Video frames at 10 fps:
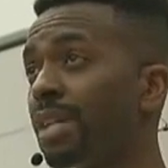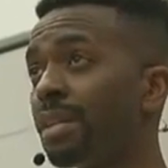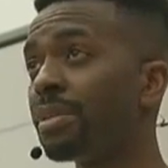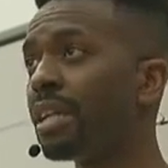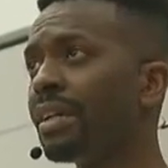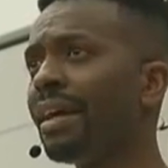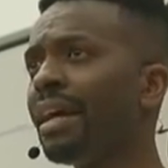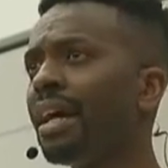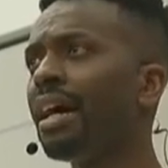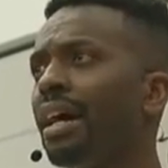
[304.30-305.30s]
maybe.
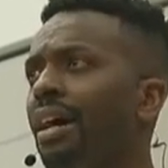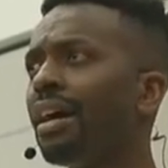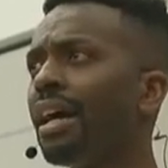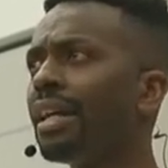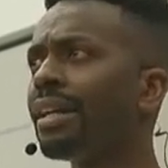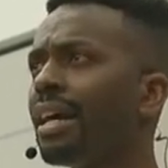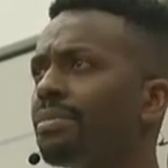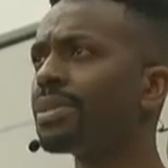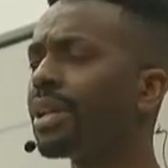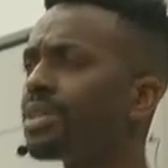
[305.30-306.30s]
And
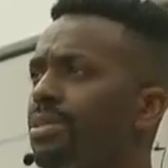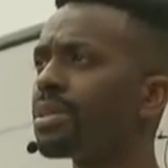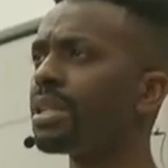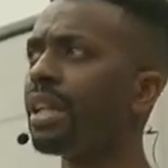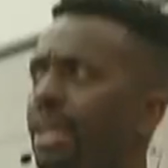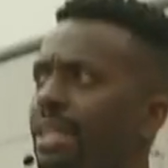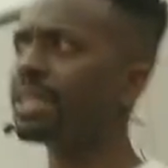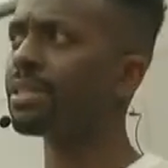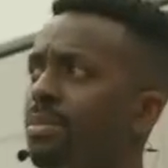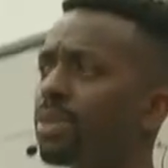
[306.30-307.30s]
I'm starting to
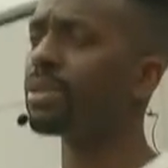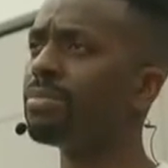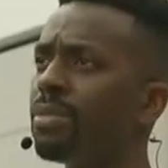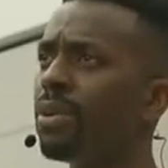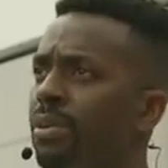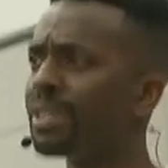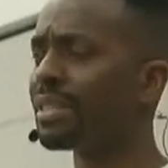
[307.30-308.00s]
realize more and more the